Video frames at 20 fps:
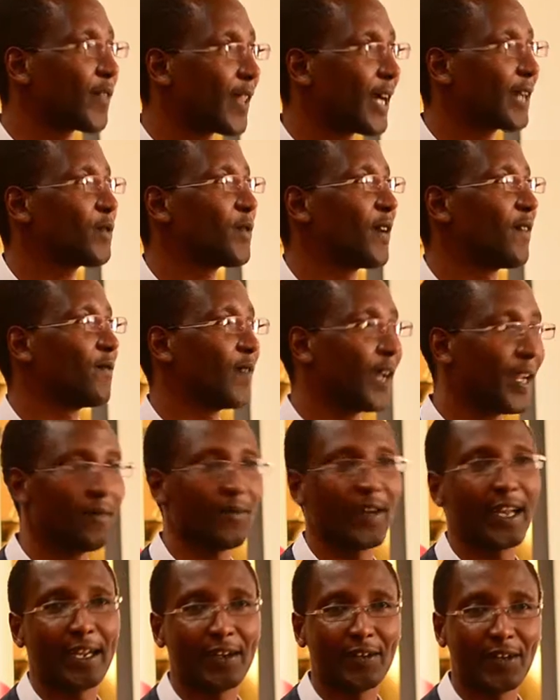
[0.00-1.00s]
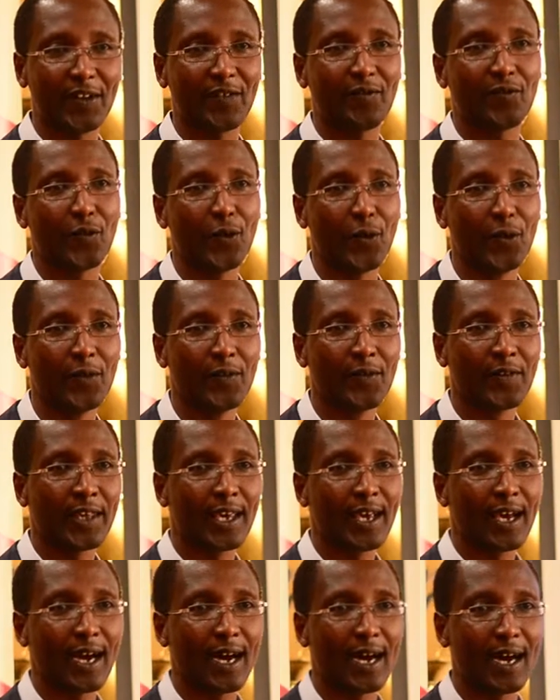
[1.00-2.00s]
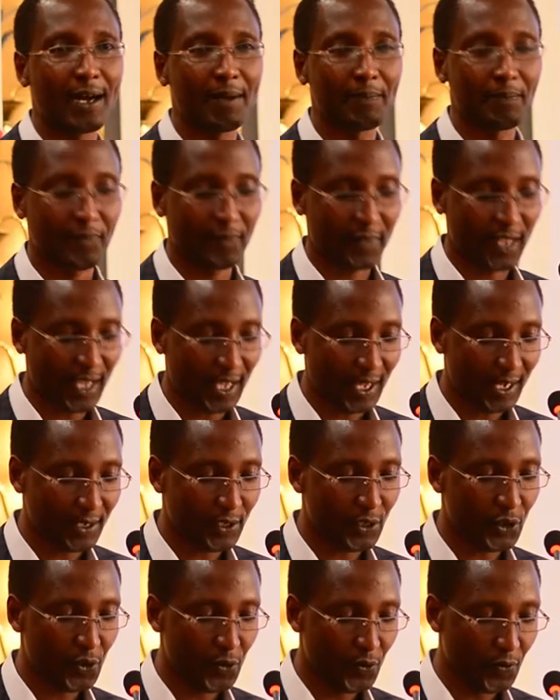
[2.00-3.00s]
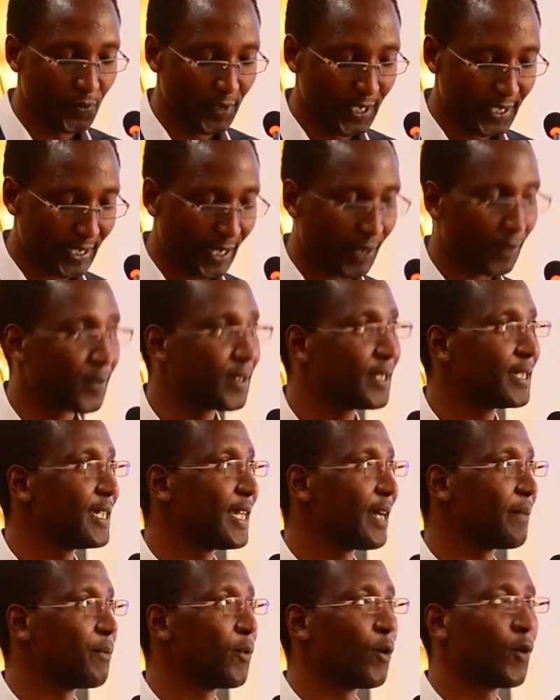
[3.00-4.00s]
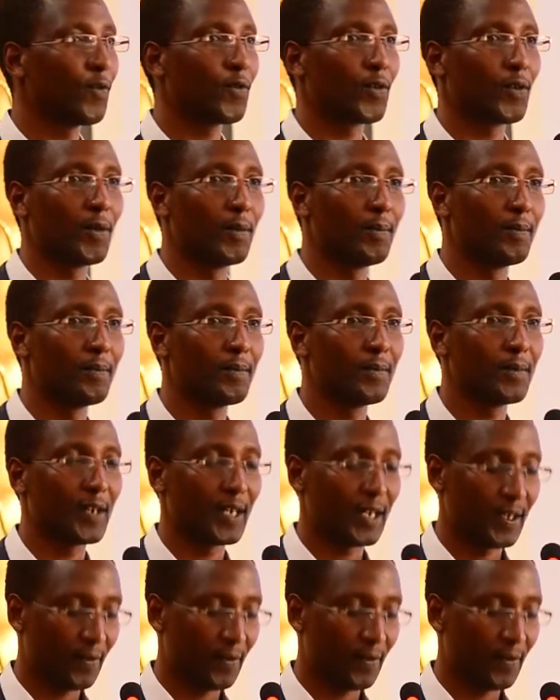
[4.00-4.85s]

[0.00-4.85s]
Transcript: For that, we are very, very grateful, and you later on hear more from